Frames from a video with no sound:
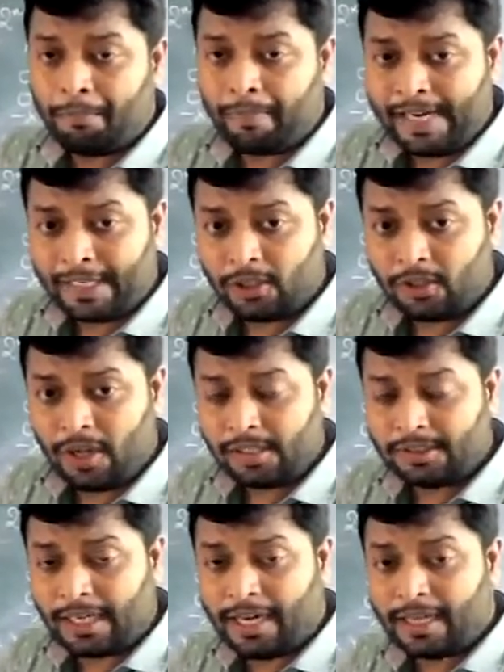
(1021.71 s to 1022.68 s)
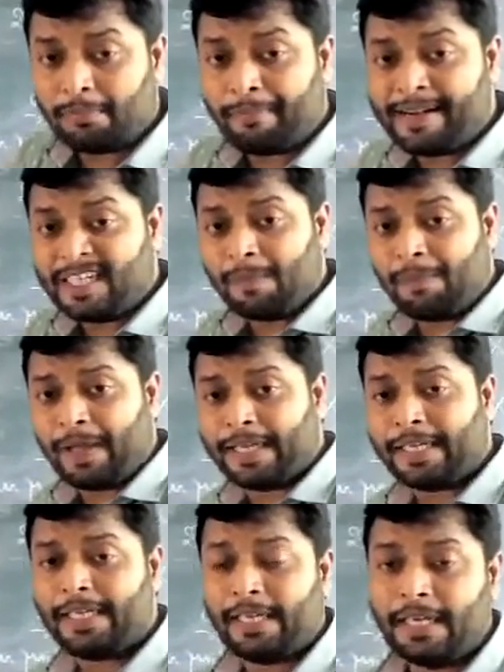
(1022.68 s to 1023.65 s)
electrons are
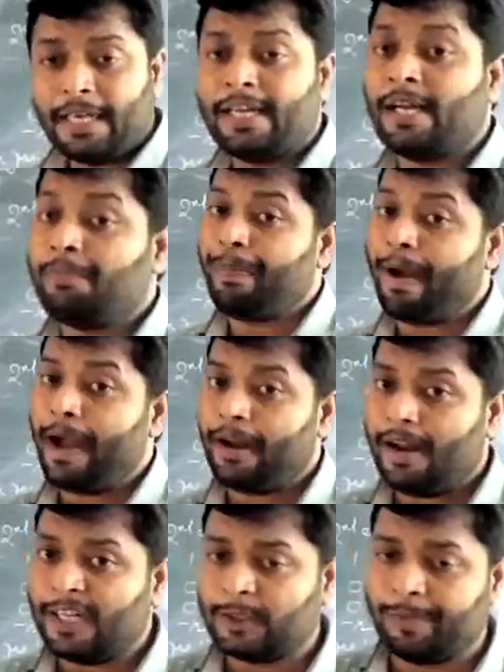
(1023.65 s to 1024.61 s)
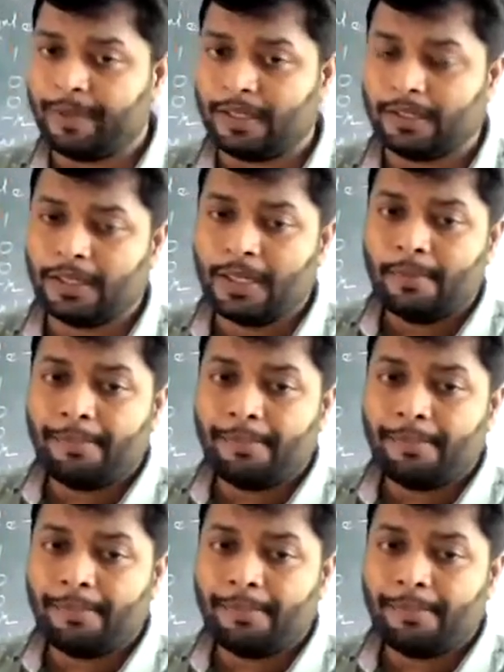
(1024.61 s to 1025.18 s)
multiplying in parallel spin.